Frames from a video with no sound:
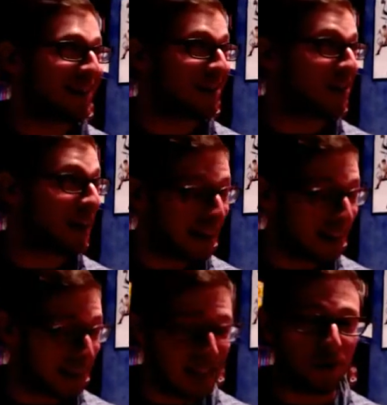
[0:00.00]
Yeah, so I
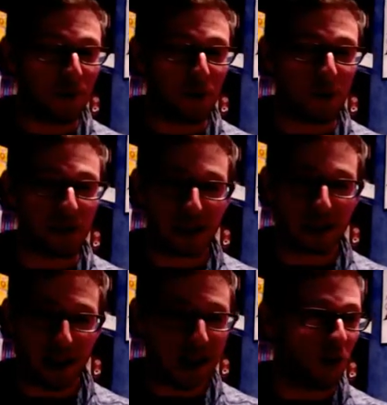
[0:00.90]
think that he's put in a
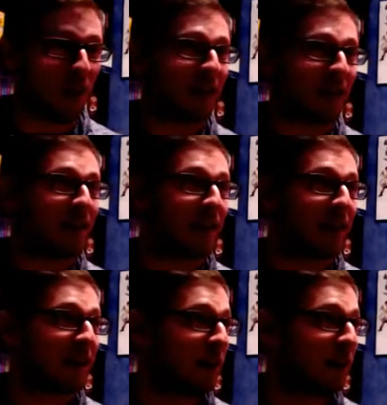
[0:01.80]
lot of work.
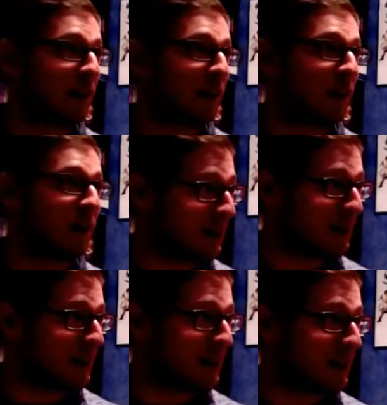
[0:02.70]
He really
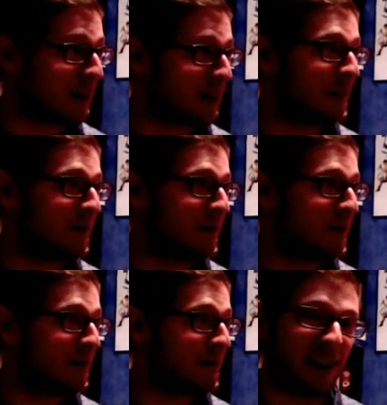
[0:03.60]
wants to be,
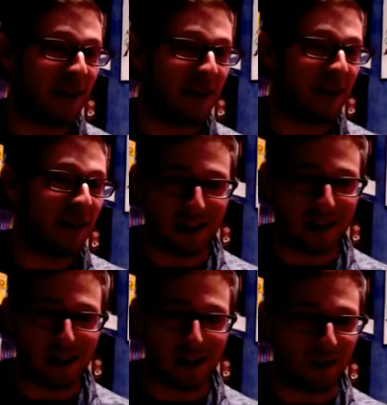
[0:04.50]
like every
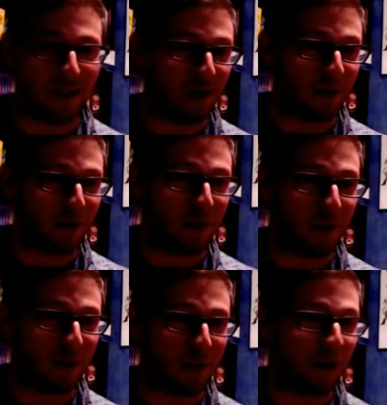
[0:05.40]
NHL player, he really
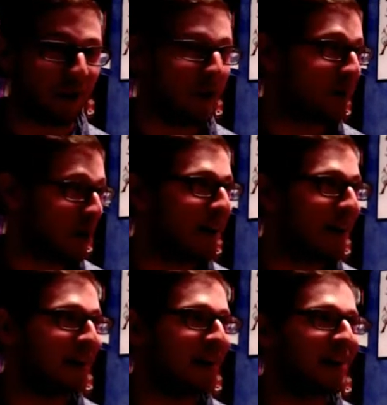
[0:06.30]
wants to be a great
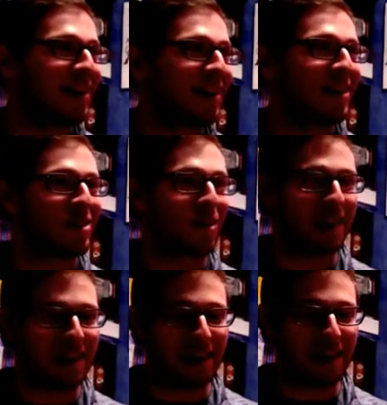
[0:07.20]
player. So I
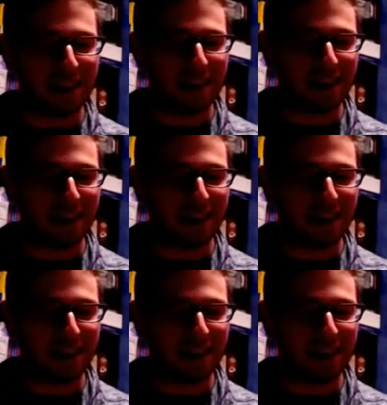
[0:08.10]
think